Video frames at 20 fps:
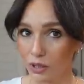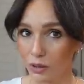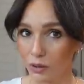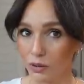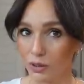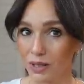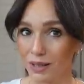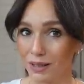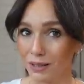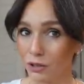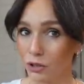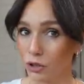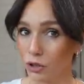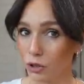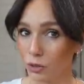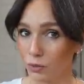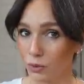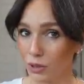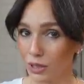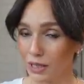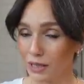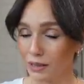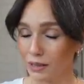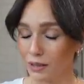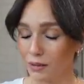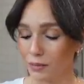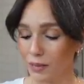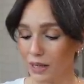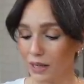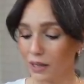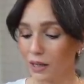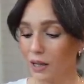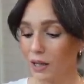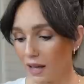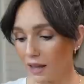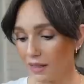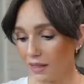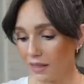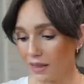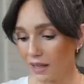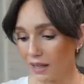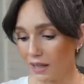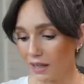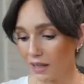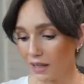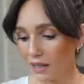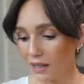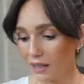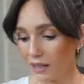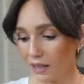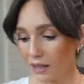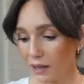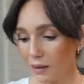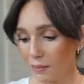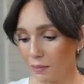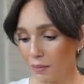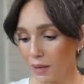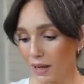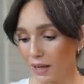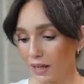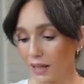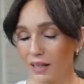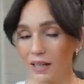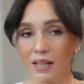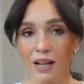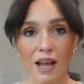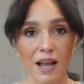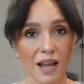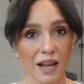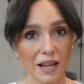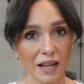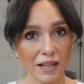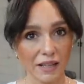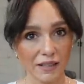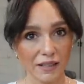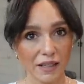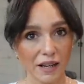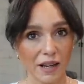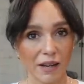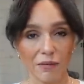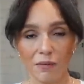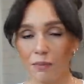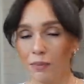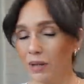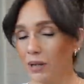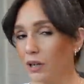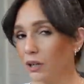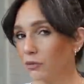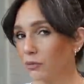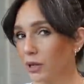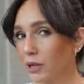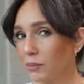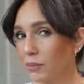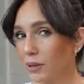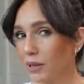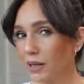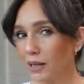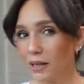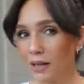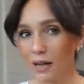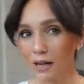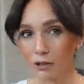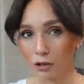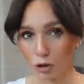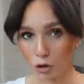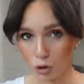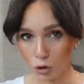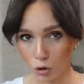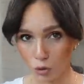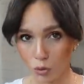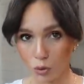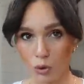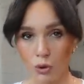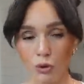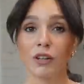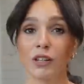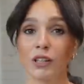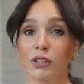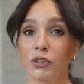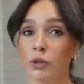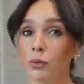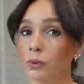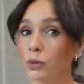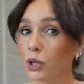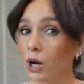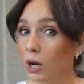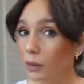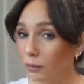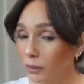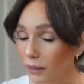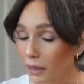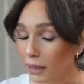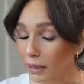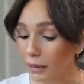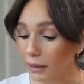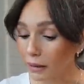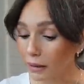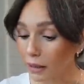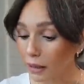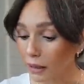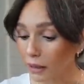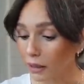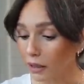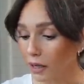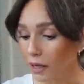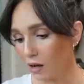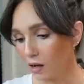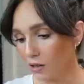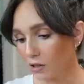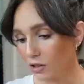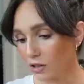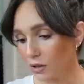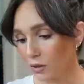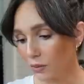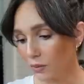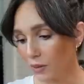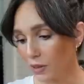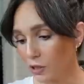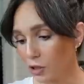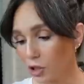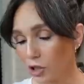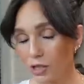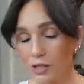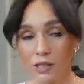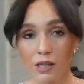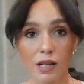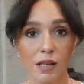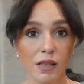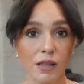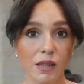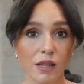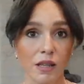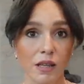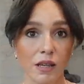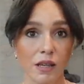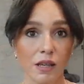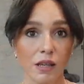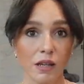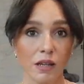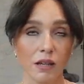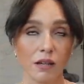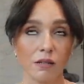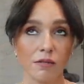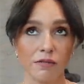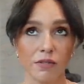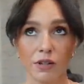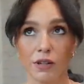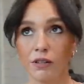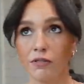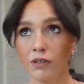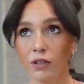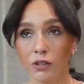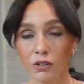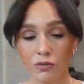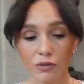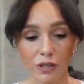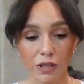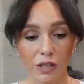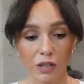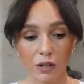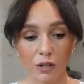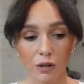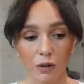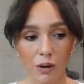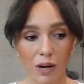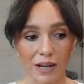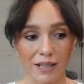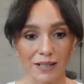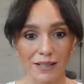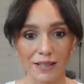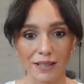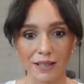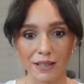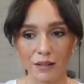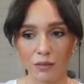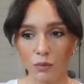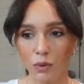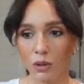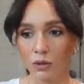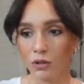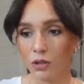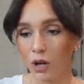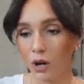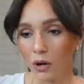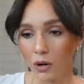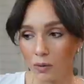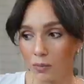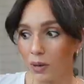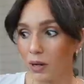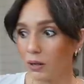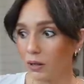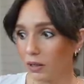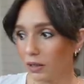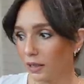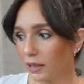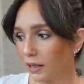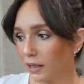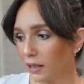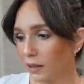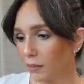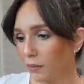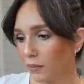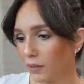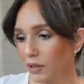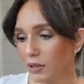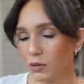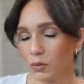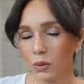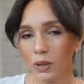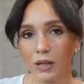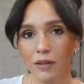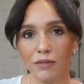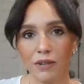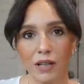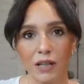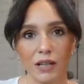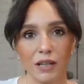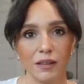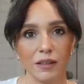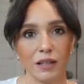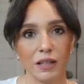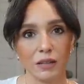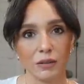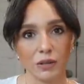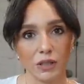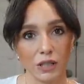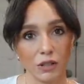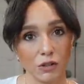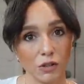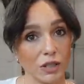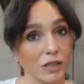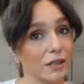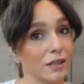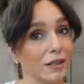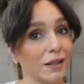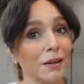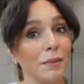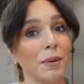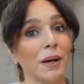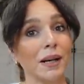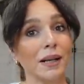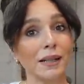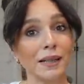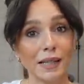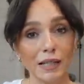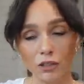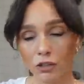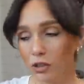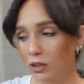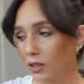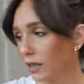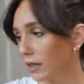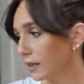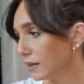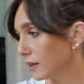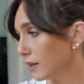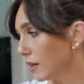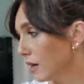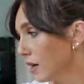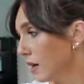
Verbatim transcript: those and they're super easy to make. And then bacon and eggs, then on repeat as usual. Nothing super complicated there. Also mentioned in the very first video I did where I was talking about cleaning up this way of eating that I was increasing my electrolytes.